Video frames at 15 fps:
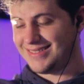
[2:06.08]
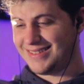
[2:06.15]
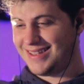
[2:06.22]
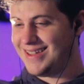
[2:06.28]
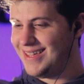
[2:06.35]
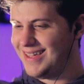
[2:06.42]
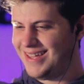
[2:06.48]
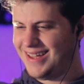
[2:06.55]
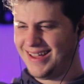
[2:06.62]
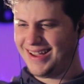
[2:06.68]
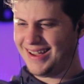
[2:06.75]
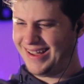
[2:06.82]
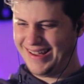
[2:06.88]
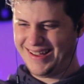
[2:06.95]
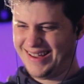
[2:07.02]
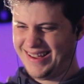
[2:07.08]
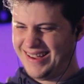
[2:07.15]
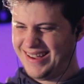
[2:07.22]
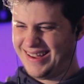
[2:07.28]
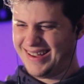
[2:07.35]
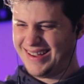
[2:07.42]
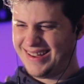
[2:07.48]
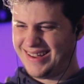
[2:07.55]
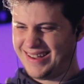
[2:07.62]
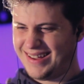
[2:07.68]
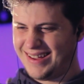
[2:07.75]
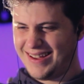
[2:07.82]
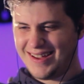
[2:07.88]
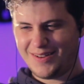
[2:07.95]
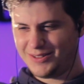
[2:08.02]

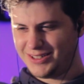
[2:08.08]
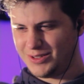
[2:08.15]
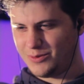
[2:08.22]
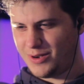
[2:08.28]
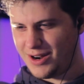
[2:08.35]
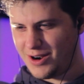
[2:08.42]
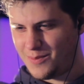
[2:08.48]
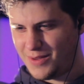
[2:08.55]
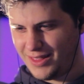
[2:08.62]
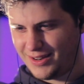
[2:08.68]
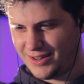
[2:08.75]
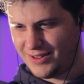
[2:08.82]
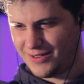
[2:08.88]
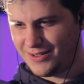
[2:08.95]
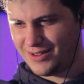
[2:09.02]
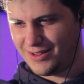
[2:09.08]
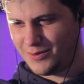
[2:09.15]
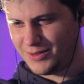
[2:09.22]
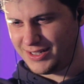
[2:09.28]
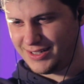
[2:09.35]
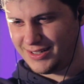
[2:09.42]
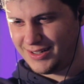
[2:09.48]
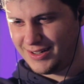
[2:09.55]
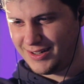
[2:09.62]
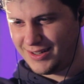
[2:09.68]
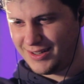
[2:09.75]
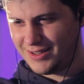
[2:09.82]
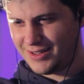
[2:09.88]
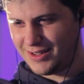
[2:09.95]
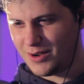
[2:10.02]
What's a watermelon doing? What?
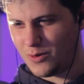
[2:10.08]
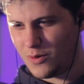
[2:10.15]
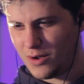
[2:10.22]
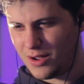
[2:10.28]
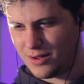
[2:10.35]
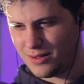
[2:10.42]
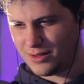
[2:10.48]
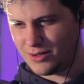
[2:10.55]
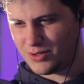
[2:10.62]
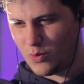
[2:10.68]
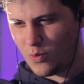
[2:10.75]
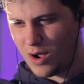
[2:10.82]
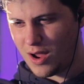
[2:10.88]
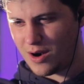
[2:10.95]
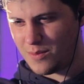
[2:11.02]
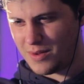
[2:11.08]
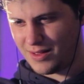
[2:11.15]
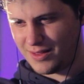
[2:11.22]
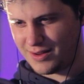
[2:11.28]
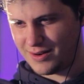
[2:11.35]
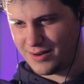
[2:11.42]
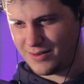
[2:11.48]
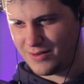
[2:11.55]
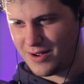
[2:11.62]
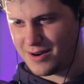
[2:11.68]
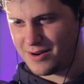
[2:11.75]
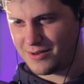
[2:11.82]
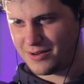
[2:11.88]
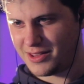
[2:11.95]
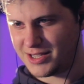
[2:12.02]
There's a watermelon
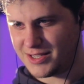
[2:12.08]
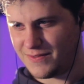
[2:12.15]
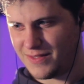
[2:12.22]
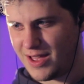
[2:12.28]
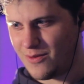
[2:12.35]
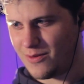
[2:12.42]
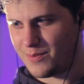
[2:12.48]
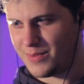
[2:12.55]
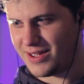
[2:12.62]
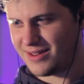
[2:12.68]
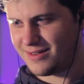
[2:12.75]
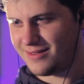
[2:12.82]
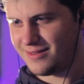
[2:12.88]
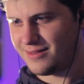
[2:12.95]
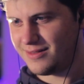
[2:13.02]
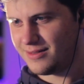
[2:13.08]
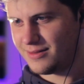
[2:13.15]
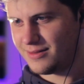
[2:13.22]
right under this flower bed.